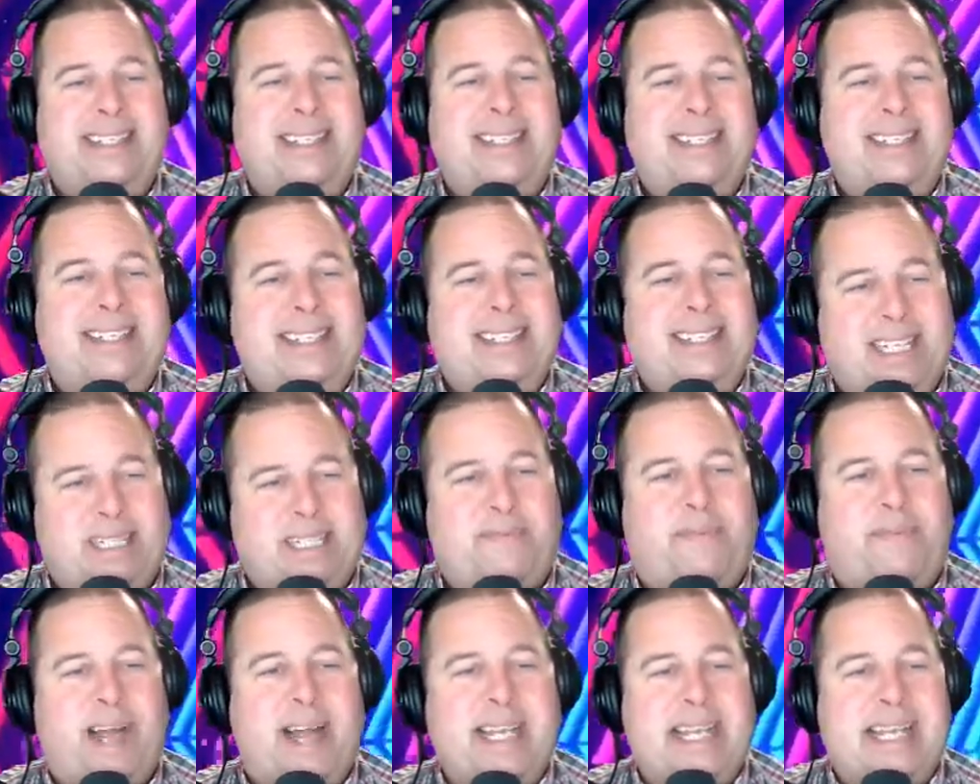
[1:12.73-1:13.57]
Let's
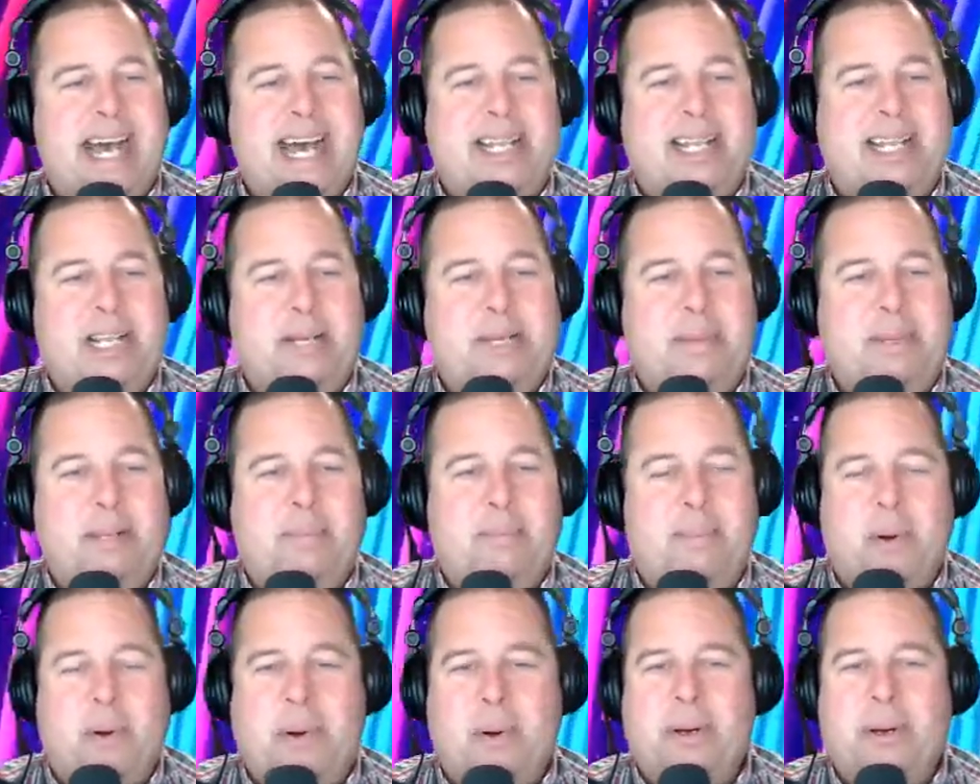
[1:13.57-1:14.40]
find out a little bit
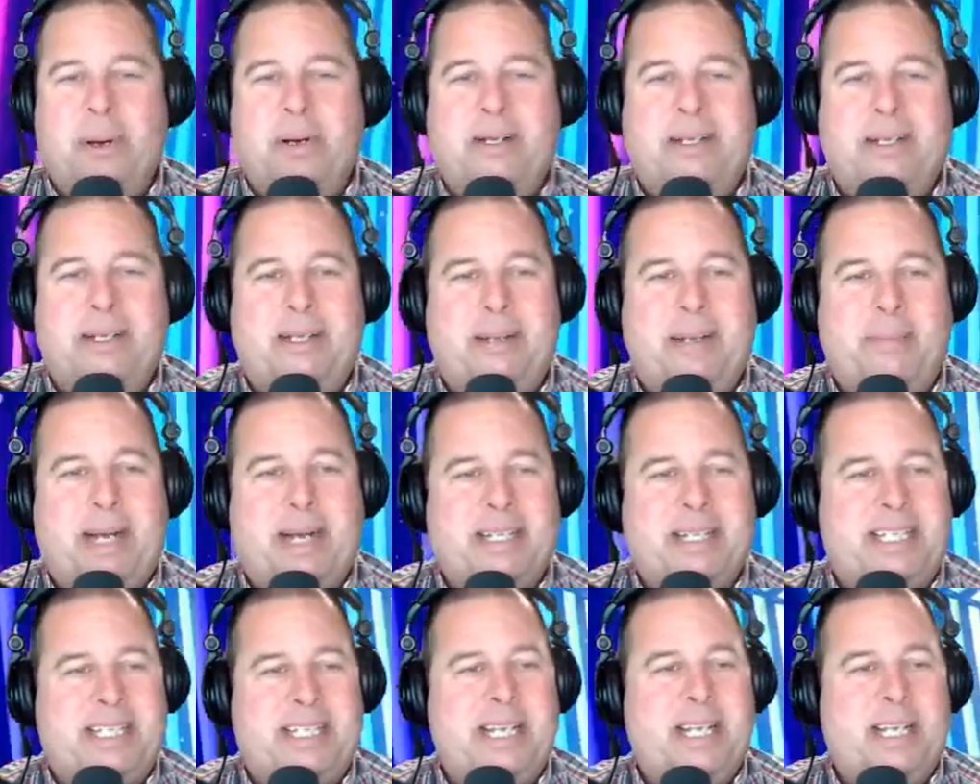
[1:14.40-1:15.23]
more
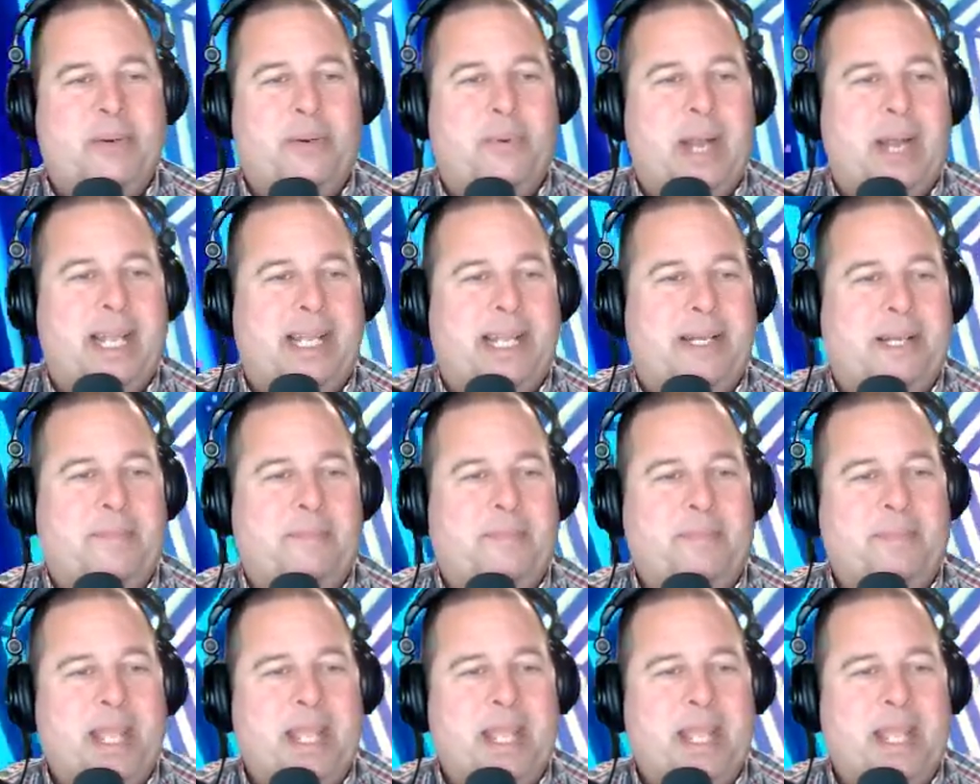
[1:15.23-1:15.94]
about Cinderella.